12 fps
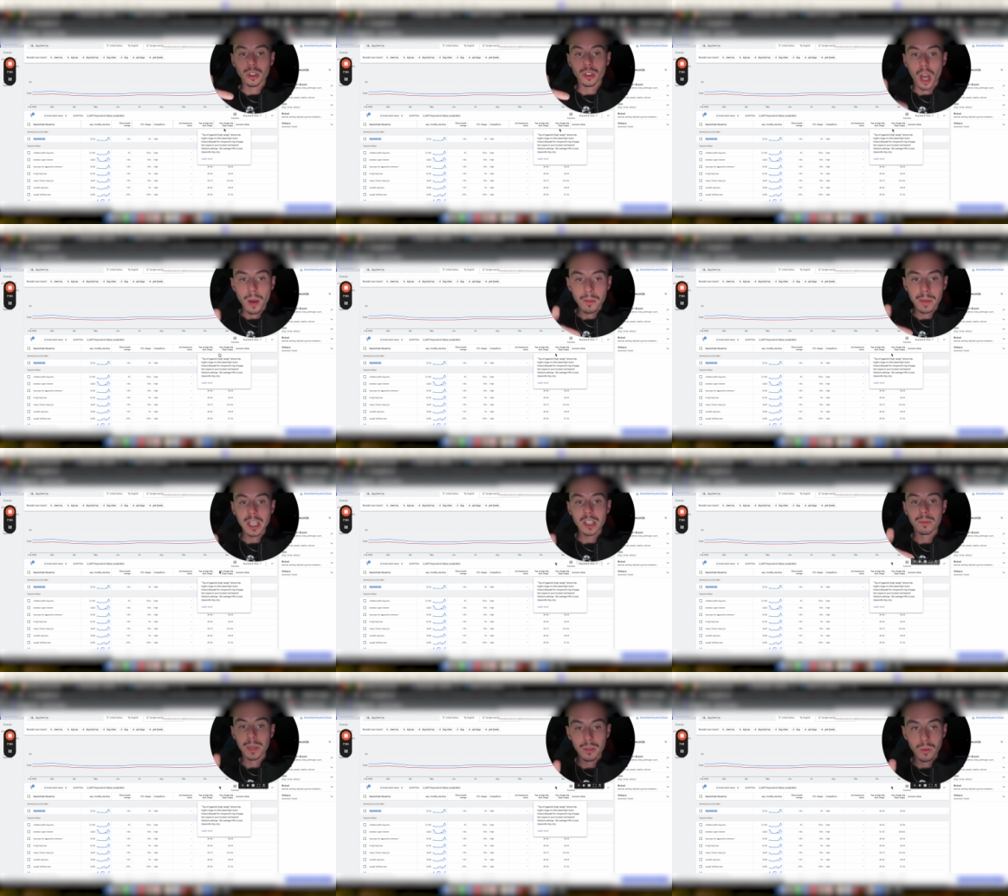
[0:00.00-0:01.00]
top of page
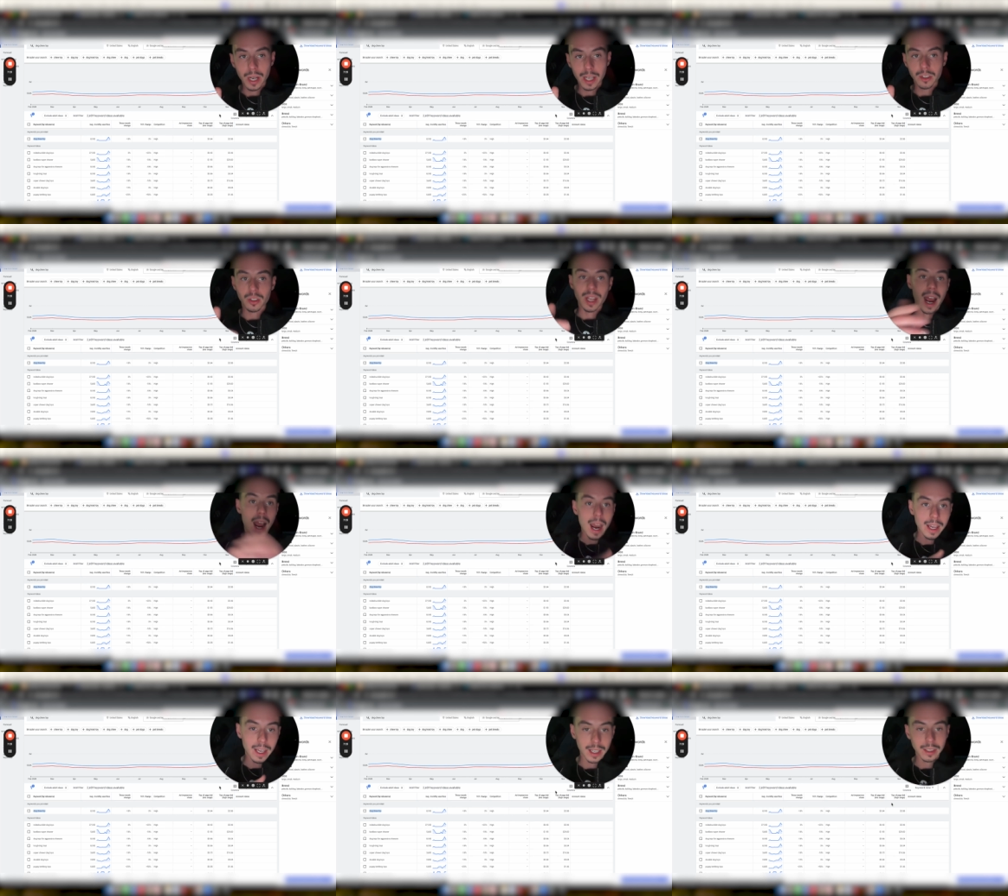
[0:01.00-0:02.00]
bid range in the
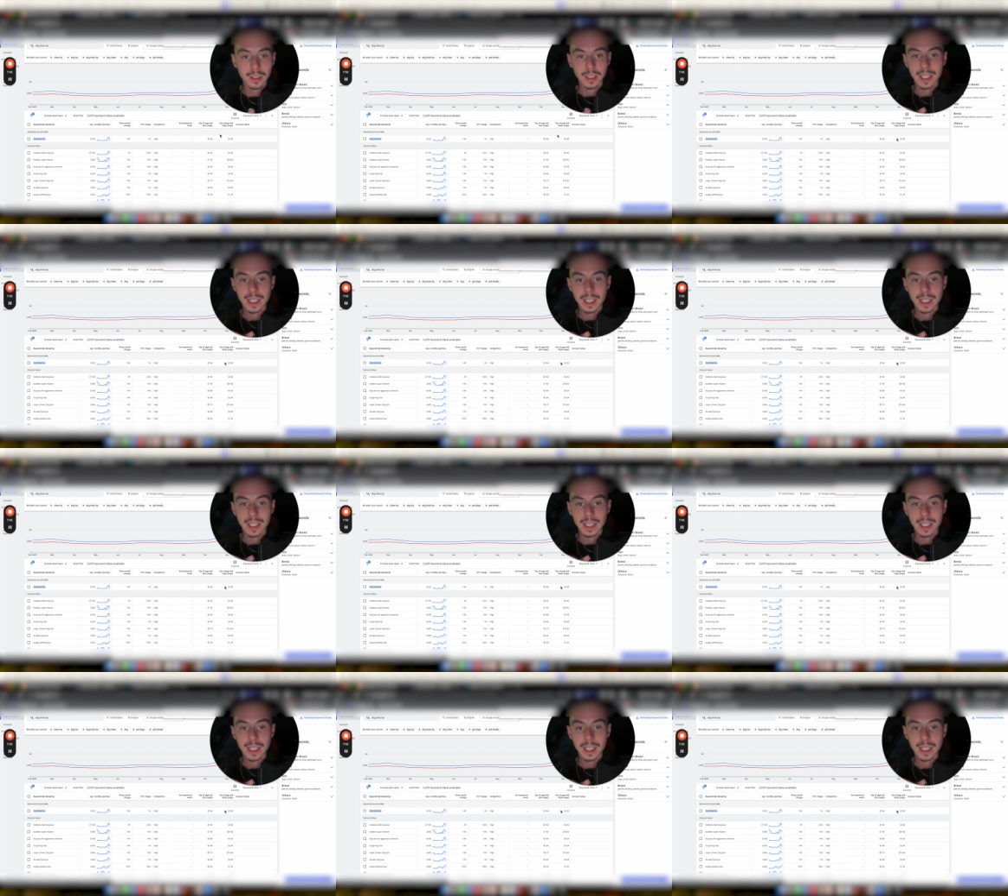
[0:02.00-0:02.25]
high end